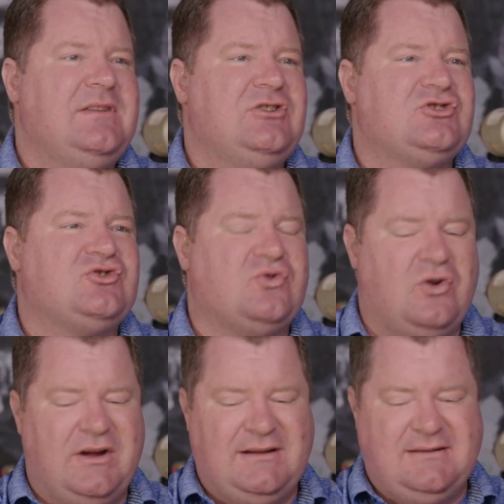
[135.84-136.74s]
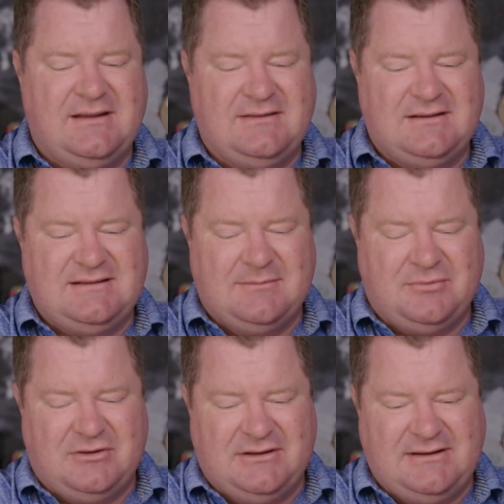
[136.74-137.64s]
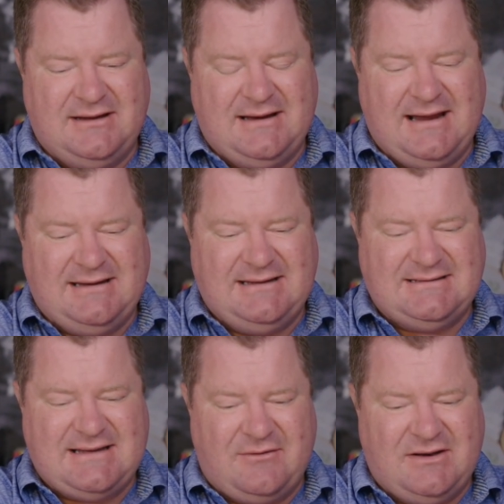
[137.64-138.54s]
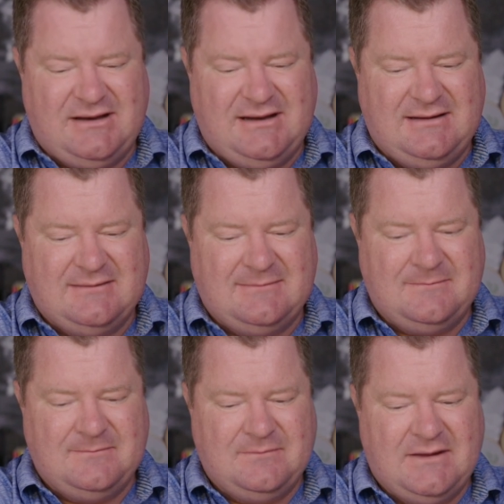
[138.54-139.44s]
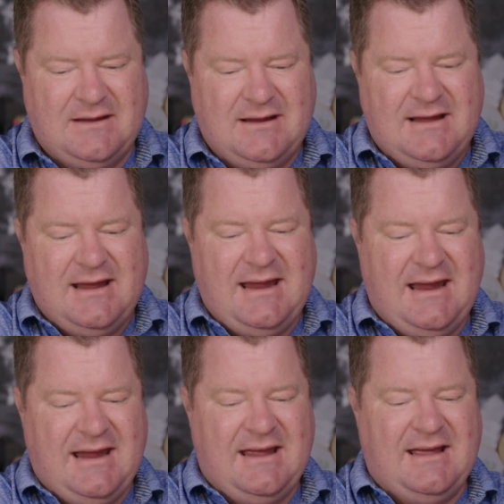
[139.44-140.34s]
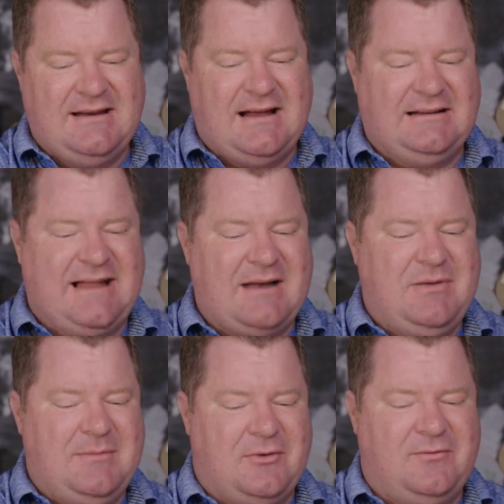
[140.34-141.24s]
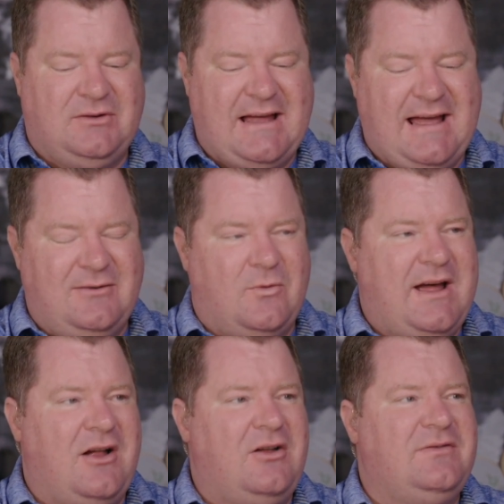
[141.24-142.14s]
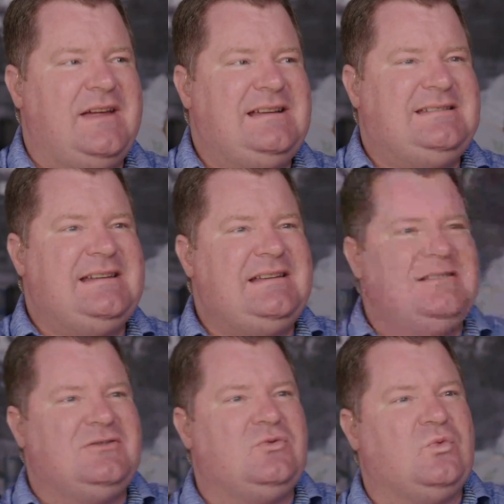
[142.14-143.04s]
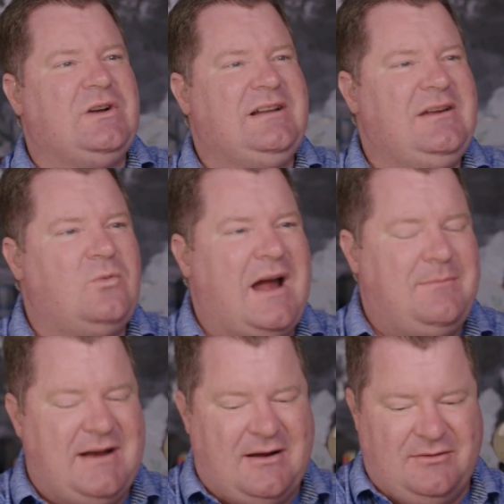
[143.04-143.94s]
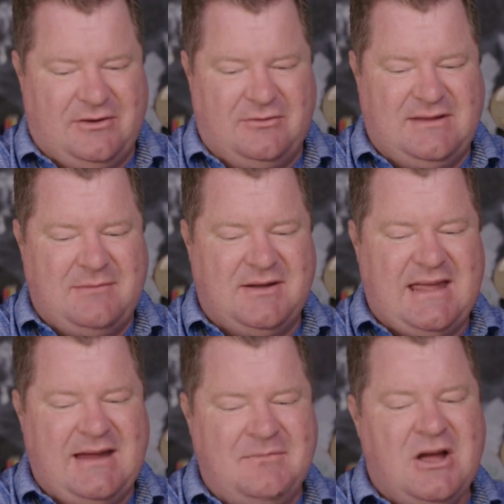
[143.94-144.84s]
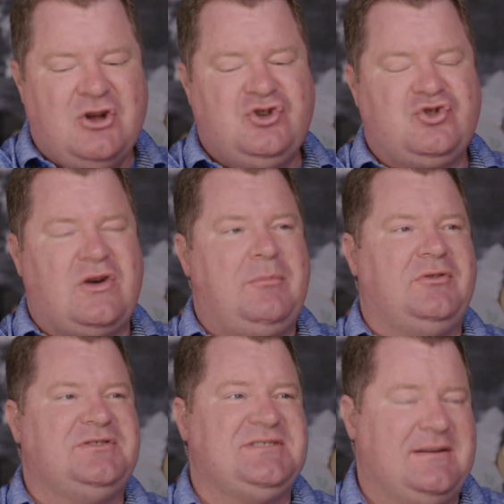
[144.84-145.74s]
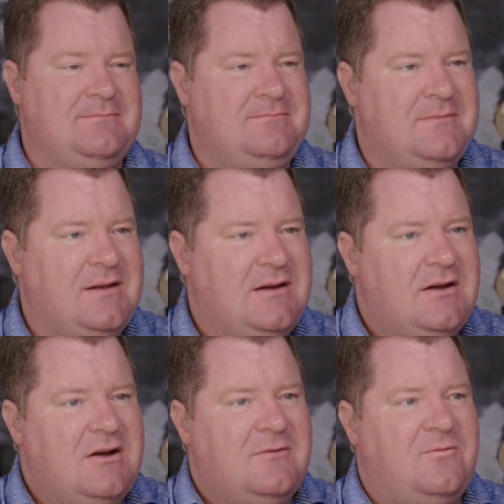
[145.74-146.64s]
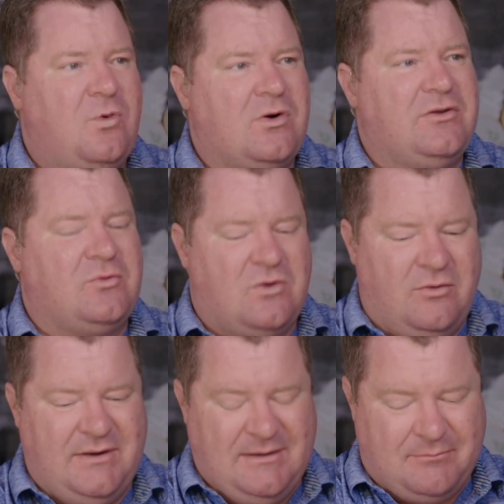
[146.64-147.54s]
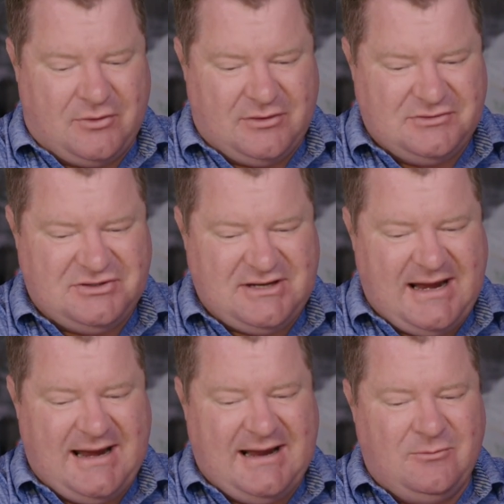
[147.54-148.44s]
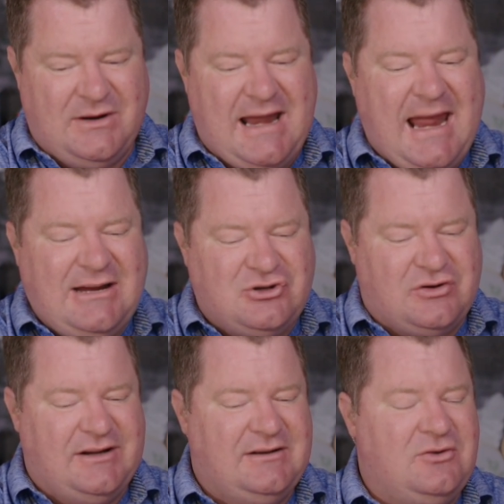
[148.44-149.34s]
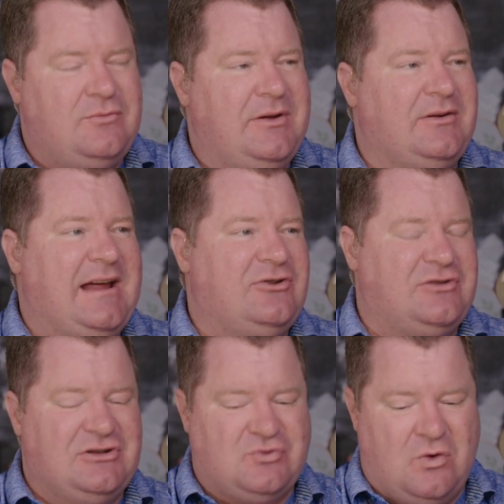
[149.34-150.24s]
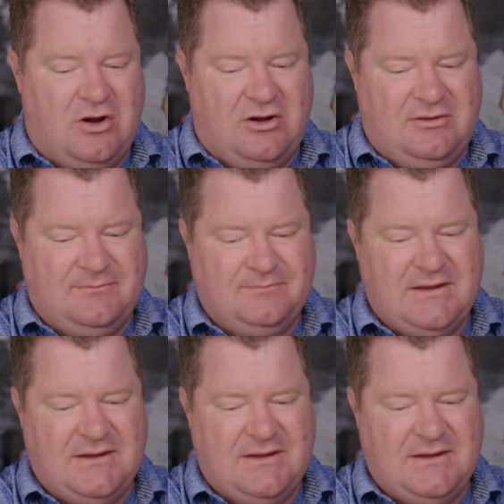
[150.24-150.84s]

destroyed the temple in AD 70, and a lot of people fled. Well, they didn't really wipe it out, though. They became troublesome for the Roman emperors. And when Hadrian, who built Hadrian's Wall,